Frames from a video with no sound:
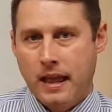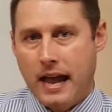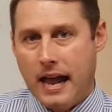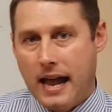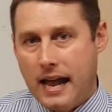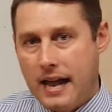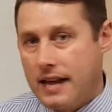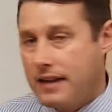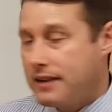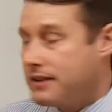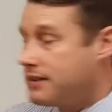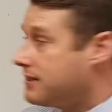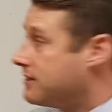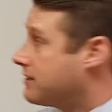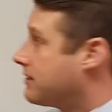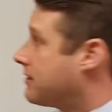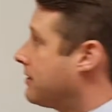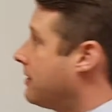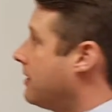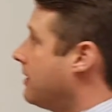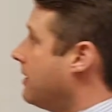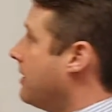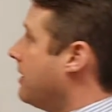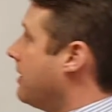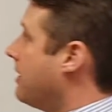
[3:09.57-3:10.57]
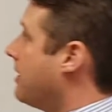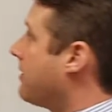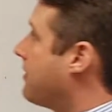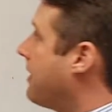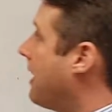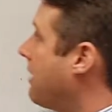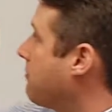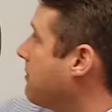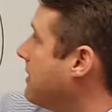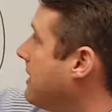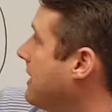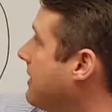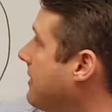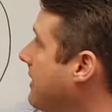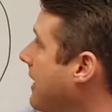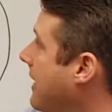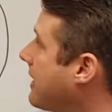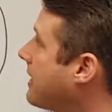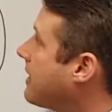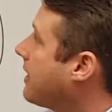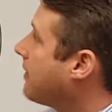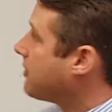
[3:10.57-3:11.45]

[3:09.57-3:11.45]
and that really there